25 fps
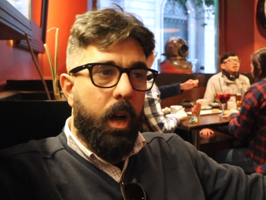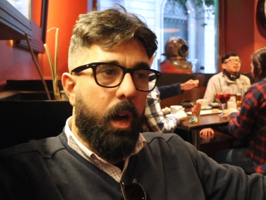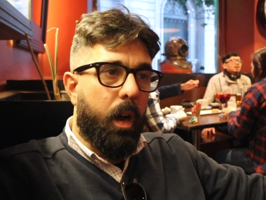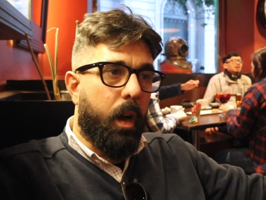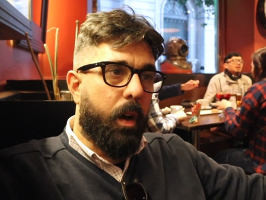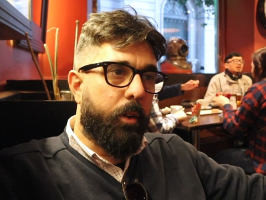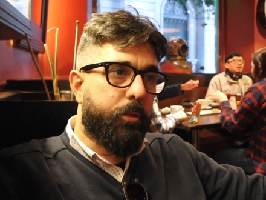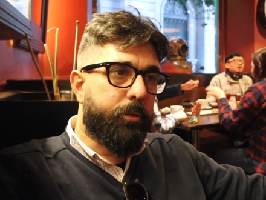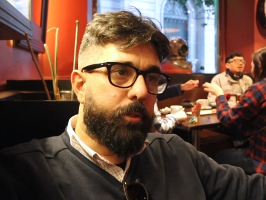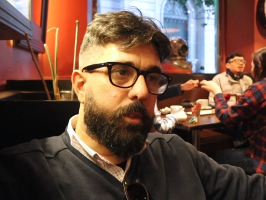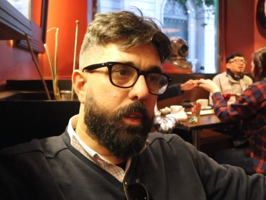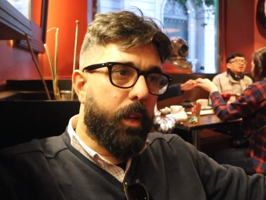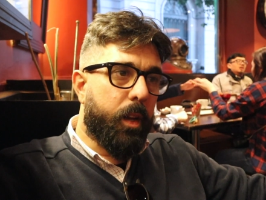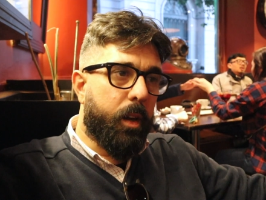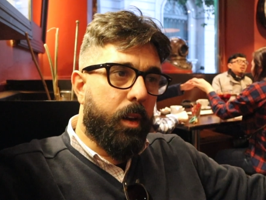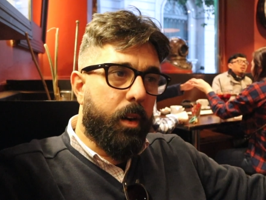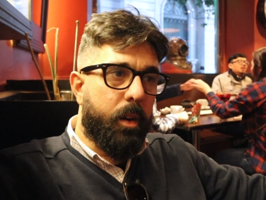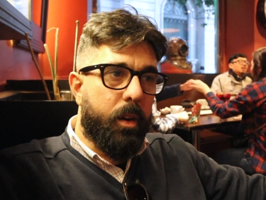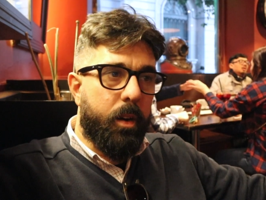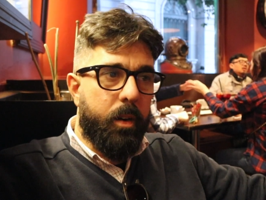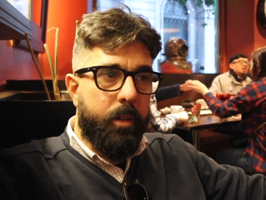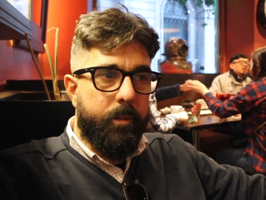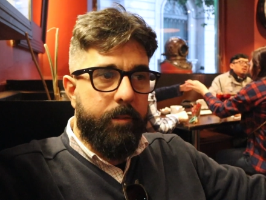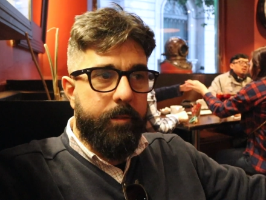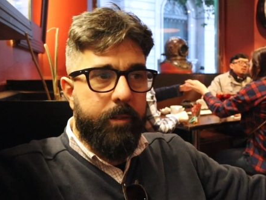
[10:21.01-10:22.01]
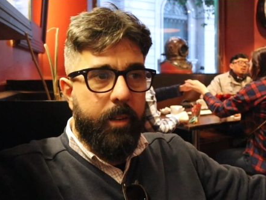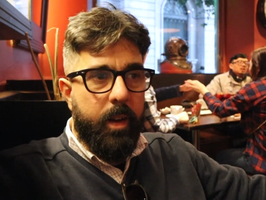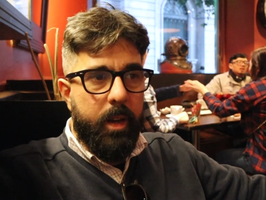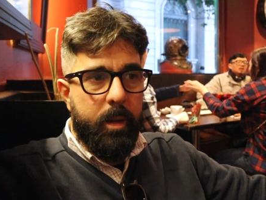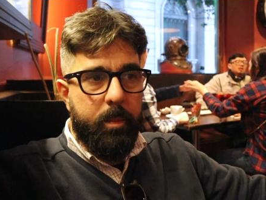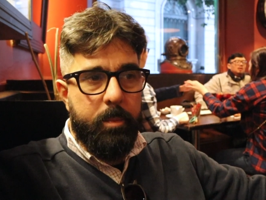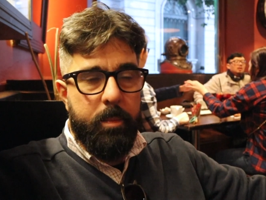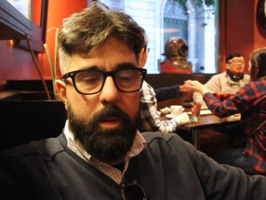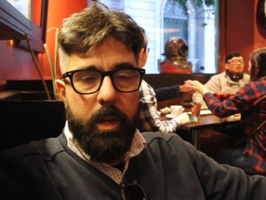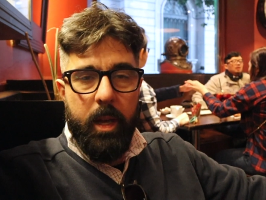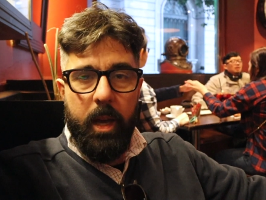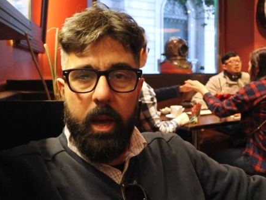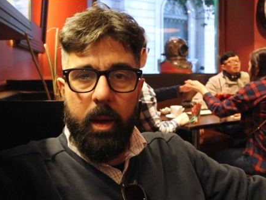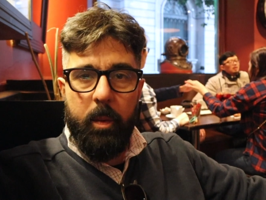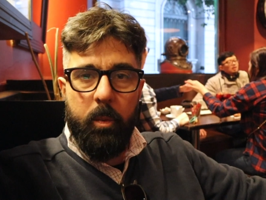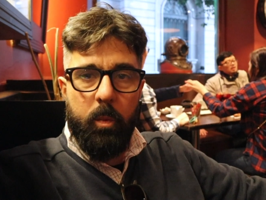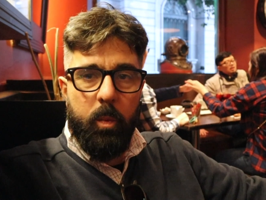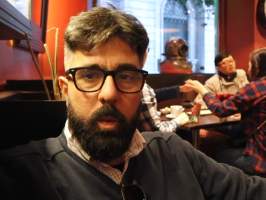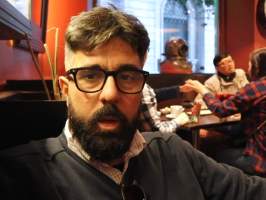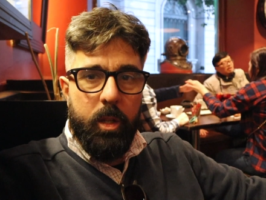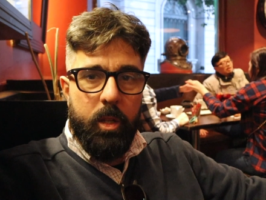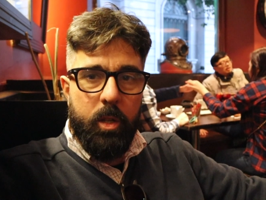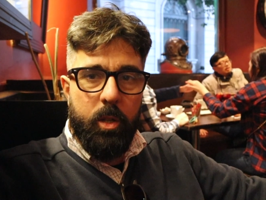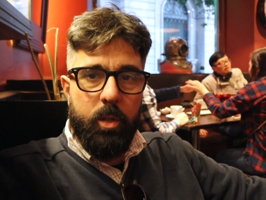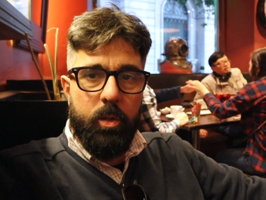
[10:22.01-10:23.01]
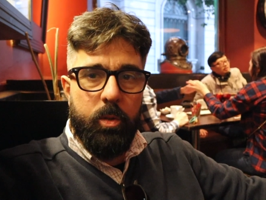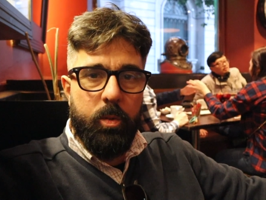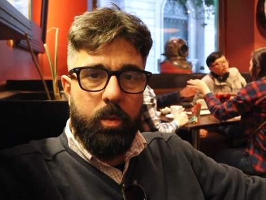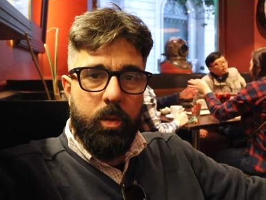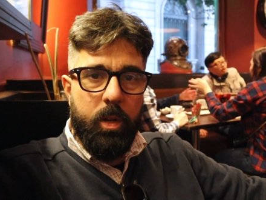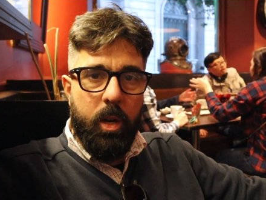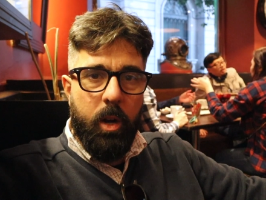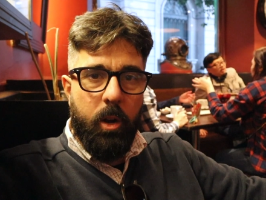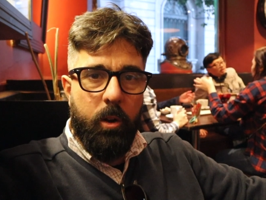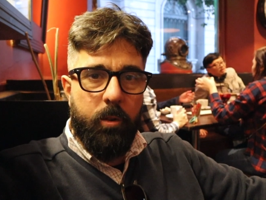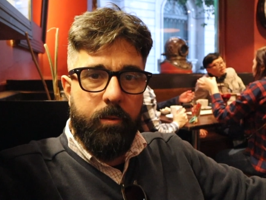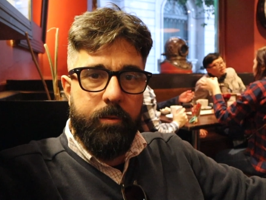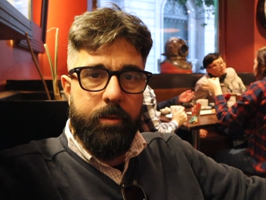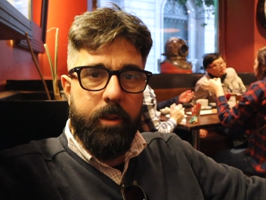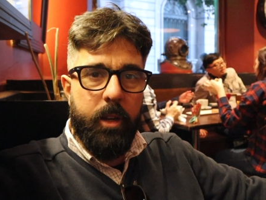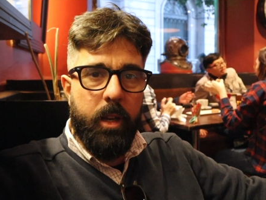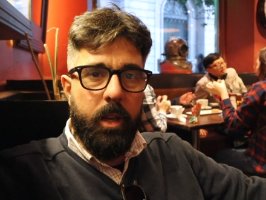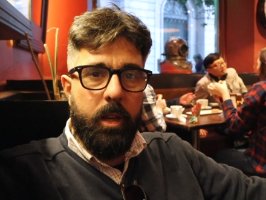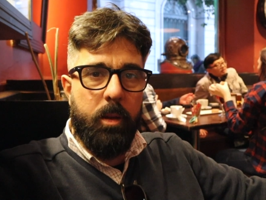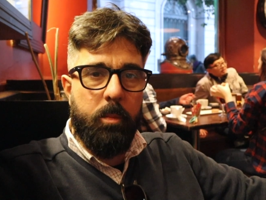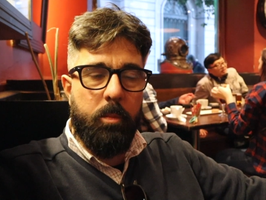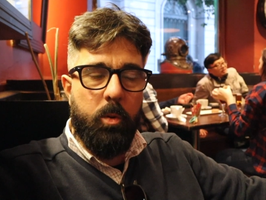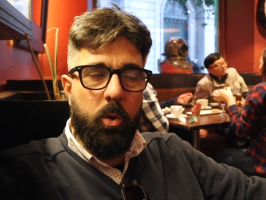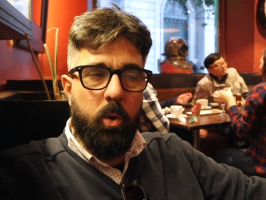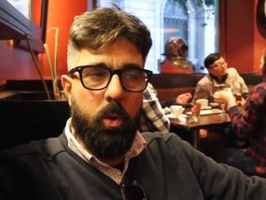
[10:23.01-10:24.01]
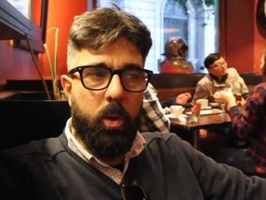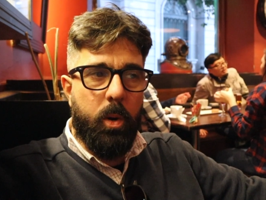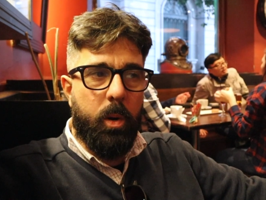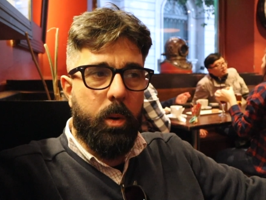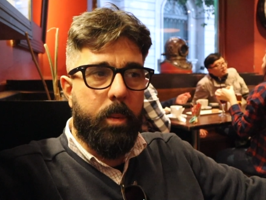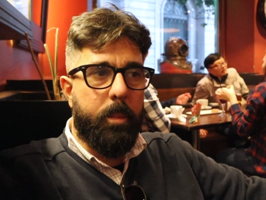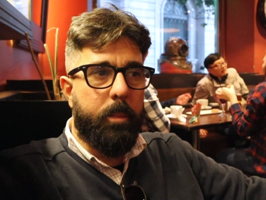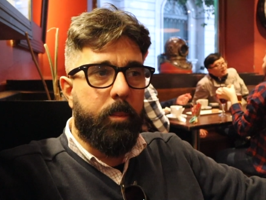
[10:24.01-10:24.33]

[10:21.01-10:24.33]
after 5 p.m. we don't do coffee anymore.